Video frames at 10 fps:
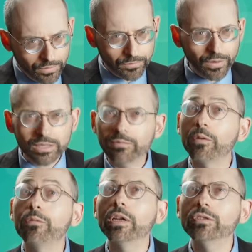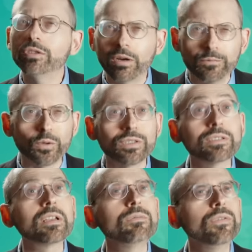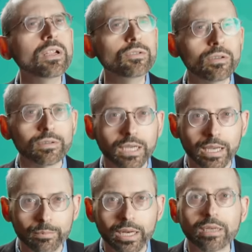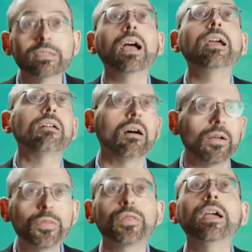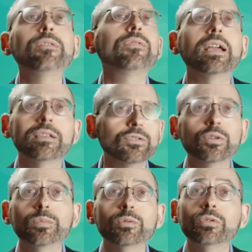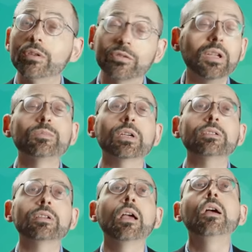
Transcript: the effect of a vegetarian versus conventional diabetic diet on thigh fat distribution in subjects